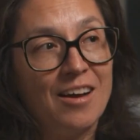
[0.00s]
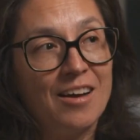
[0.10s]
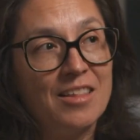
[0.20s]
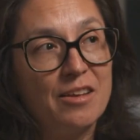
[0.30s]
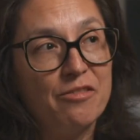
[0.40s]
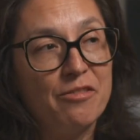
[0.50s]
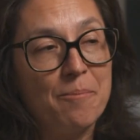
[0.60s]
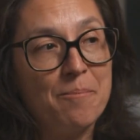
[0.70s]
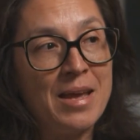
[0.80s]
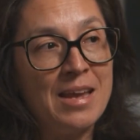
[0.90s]
I think for
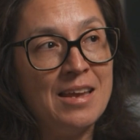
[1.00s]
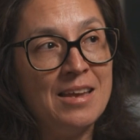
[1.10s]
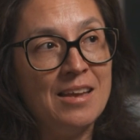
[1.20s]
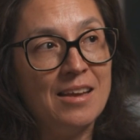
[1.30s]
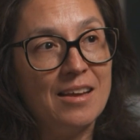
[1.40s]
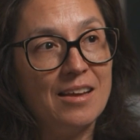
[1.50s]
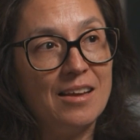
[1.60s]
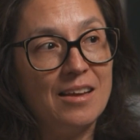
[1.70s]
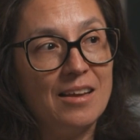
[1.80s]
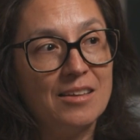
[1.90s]
me,
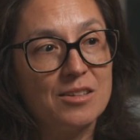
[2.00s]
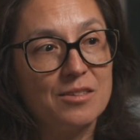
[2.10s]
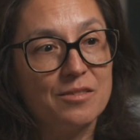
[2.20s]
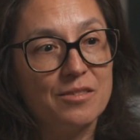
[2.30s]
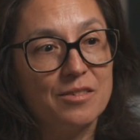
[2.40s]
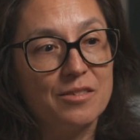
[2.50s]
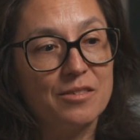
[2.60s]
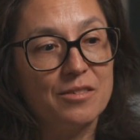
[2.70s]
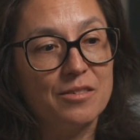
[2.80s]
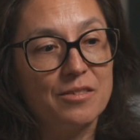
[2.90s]
it's
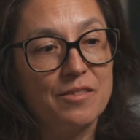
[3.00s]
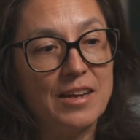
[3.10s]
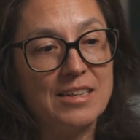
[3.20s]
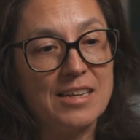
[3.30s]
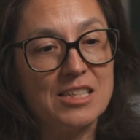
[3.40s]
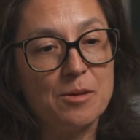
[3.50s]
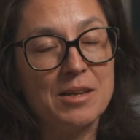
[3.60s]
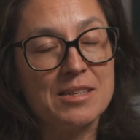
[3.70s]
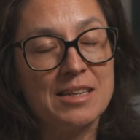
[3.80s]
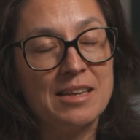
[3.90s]
fantastic
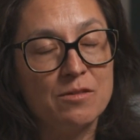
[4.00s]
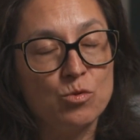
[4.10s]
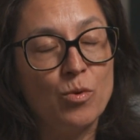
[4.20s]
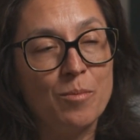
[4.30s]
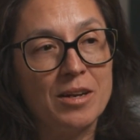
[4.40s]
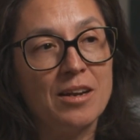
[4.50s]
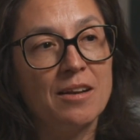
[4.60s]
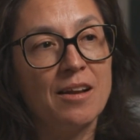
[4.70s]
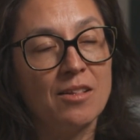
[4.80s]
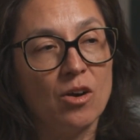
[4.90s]
because it gives women
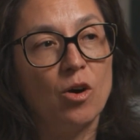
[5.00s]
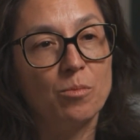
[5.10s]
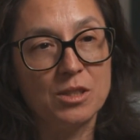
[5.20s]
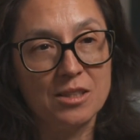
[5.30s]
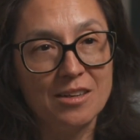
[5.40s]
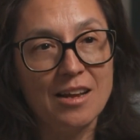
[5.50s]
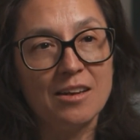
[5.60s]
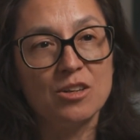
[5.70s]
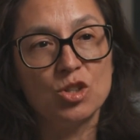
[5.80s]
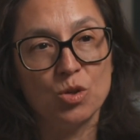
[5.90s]
another option
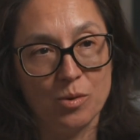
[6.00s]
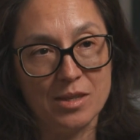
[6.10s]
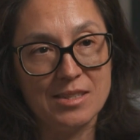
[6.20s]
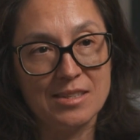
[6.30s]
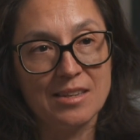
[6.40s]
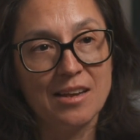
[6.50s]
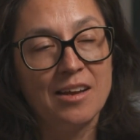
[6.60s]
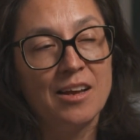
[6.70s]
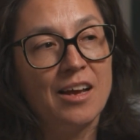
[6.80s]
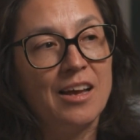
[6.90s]
and a choice.
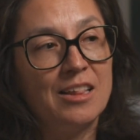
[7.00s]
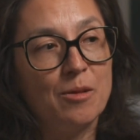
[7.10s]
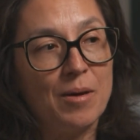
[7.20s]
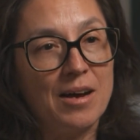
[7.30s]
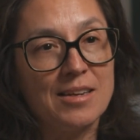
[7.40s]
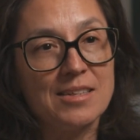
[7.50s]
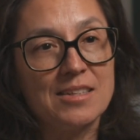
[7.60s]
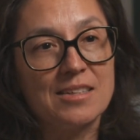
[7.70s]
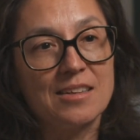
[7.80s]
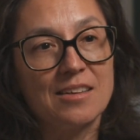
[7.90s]
In the
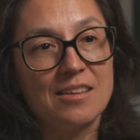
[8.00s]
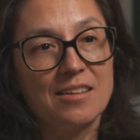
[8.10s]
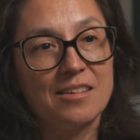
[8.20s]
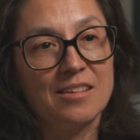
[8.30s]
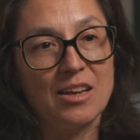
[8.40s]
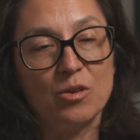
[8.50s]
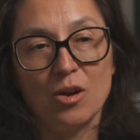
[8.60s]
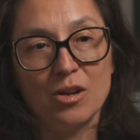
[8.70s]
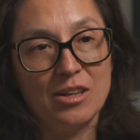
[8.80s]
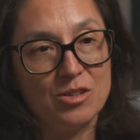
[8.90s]
past, they could
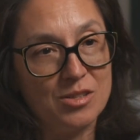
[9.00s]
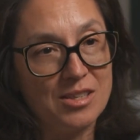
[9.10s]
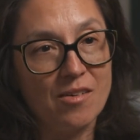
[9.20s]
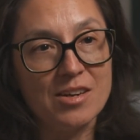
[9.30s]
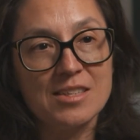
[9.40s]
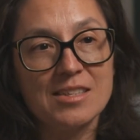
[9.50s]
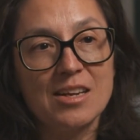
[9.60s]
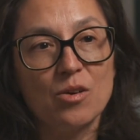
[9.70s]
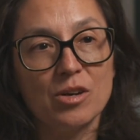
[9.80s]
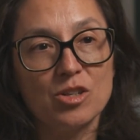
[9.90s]
only do
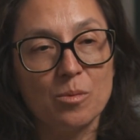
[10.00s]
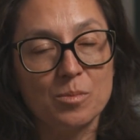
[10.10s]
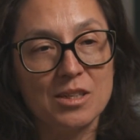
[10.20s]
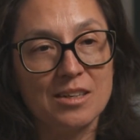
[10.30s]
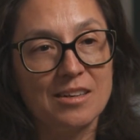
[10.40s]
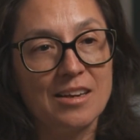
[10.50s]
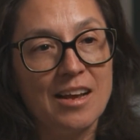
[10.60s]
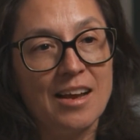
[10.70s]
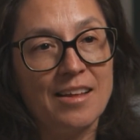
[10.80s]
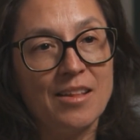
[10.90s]
surrogacy or adoption,
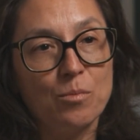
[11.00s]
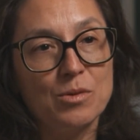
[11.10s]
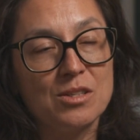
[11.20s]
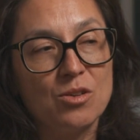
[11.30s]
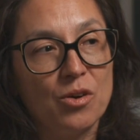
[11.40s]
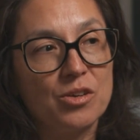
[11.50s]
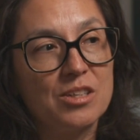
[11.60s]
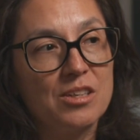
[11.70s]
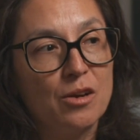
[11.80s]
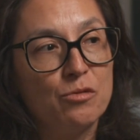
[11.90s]
and that was
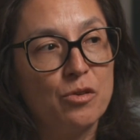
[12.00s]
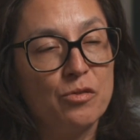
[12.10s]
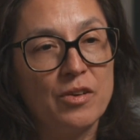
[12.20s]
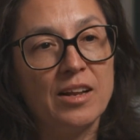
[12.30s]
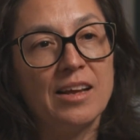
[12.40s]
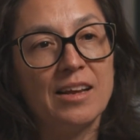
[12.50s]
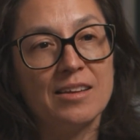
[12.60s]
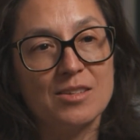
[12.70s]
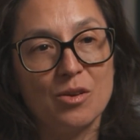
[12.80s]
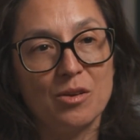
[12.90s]
not fulfilling
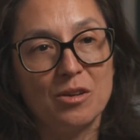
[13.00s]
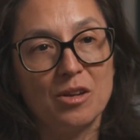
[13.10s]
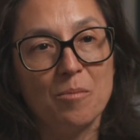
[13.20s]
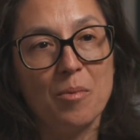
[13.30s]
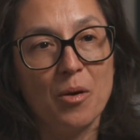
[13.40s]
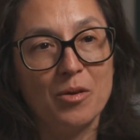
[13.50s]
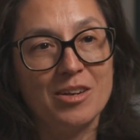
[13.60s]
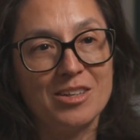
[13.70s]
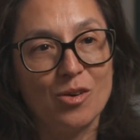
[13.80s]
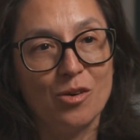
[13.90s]
a certain
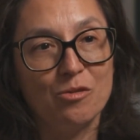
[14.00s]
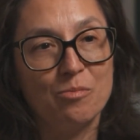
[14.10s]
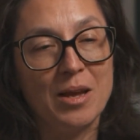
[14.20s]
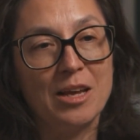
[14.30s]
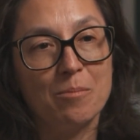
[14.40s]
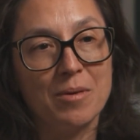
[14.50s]
component of being a